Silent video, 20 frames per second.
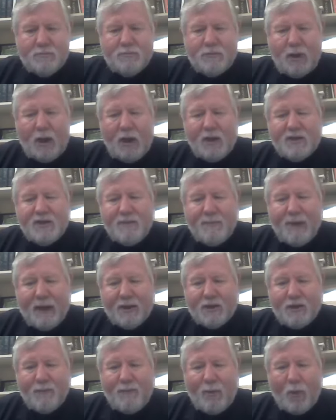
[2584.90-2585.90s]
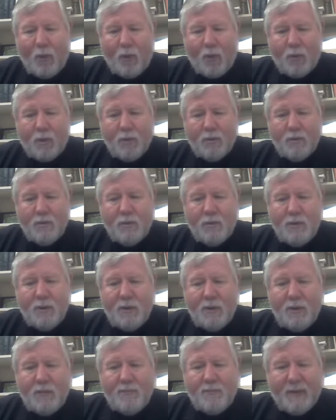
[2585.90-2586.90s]
talks about the poor
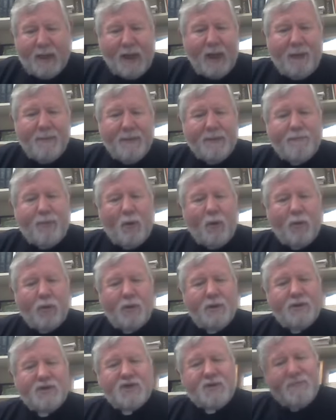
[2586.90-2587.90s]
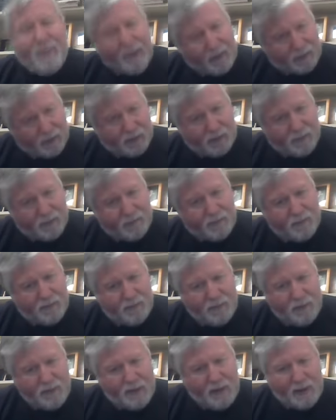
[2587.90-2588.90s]
becoming poor in spirit.
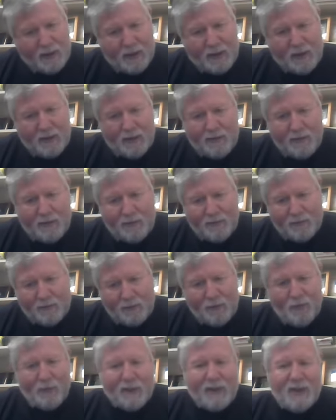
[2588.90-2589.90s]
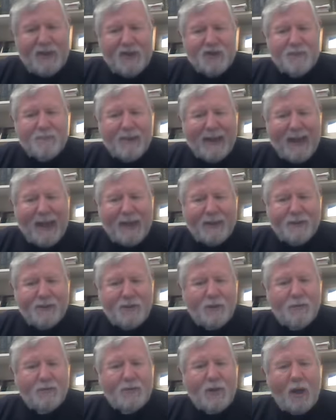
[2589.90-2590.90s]
Luke, in his
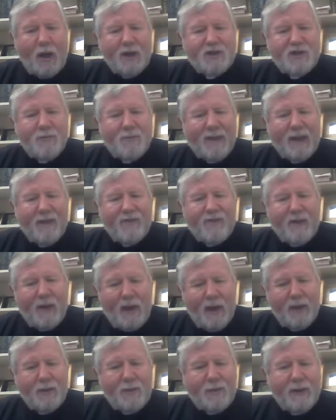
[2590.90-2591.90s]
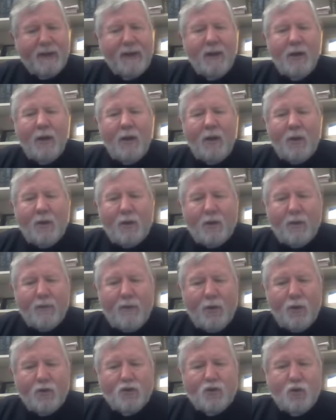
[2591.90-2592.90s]
Beatitude, talks about the hungry, or
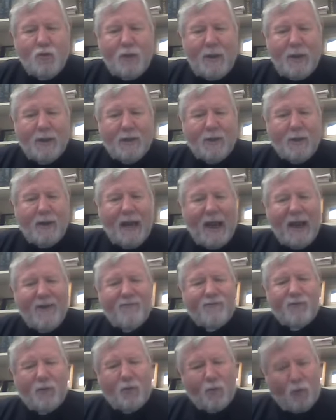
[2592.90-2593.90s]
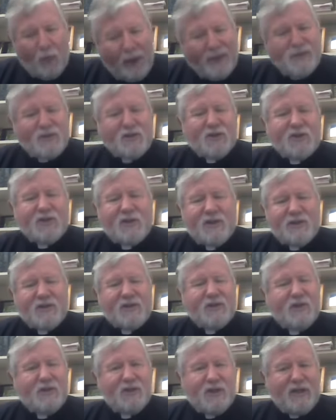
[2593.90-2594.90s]
those who hunger after righteousness,
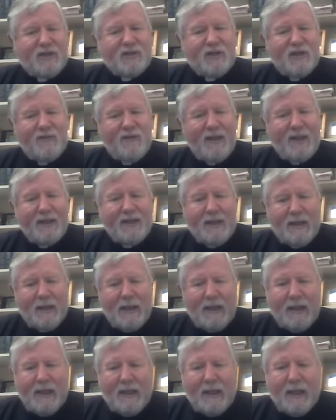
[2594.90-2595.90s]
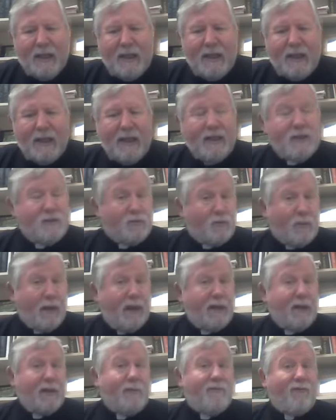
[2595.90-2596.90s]
suggesting that he's
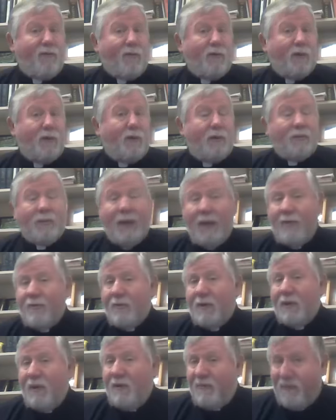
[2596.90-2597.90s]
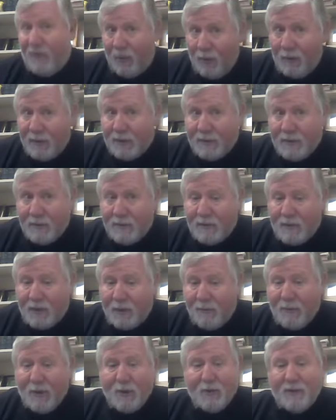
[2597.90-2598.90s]
writing for a rather affluent
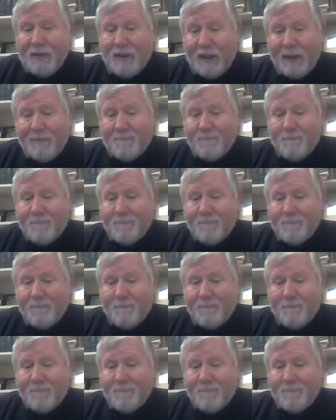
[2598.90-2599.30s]
community.